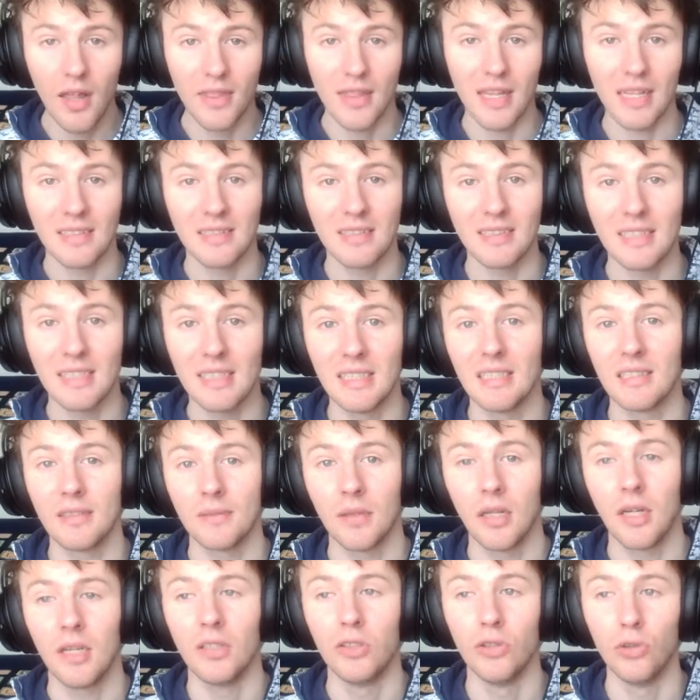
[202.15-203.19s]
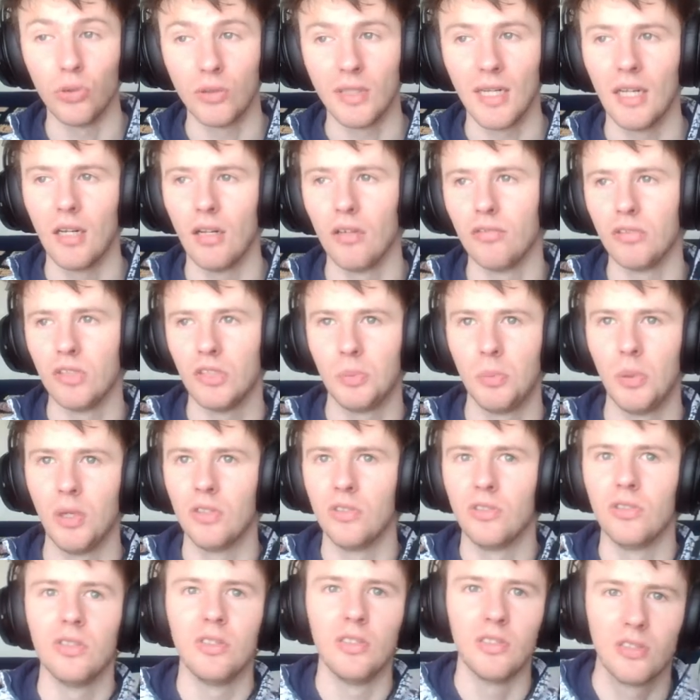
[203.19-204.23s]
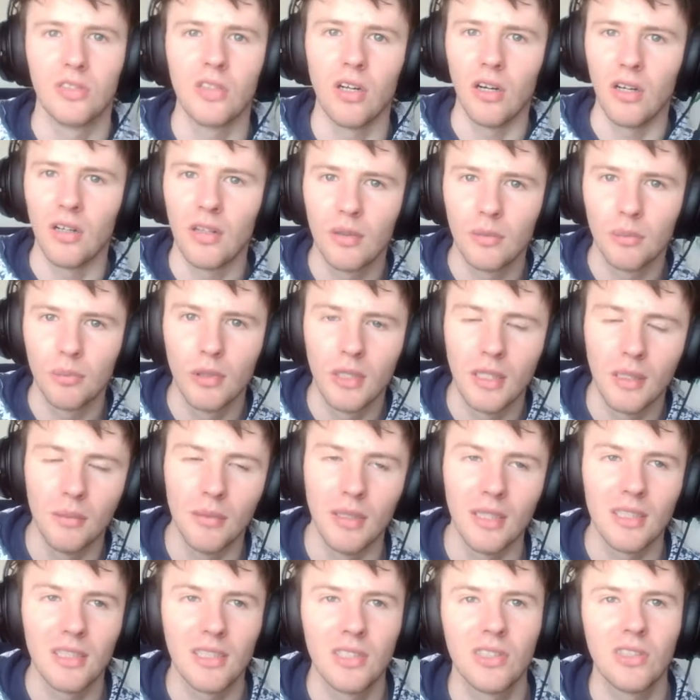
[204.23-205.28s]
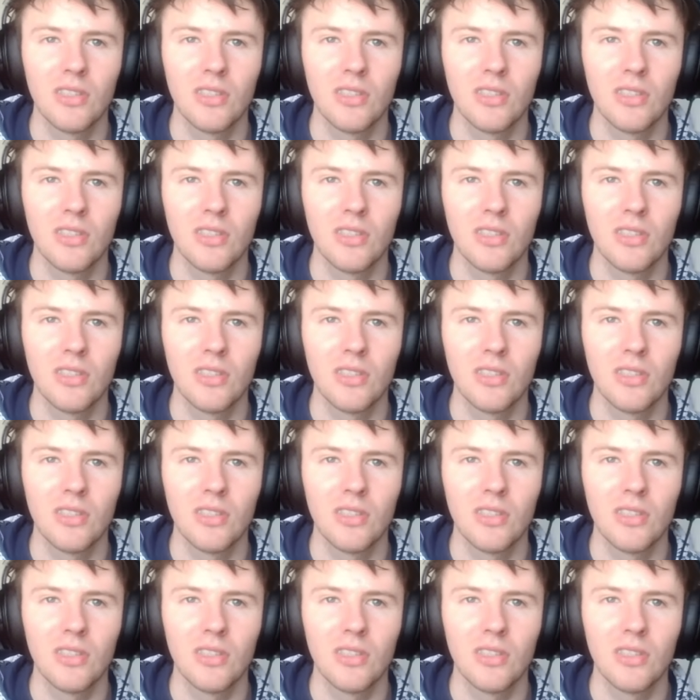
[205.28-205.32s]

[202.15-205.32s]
that says you cannot respond to this card, pretty much.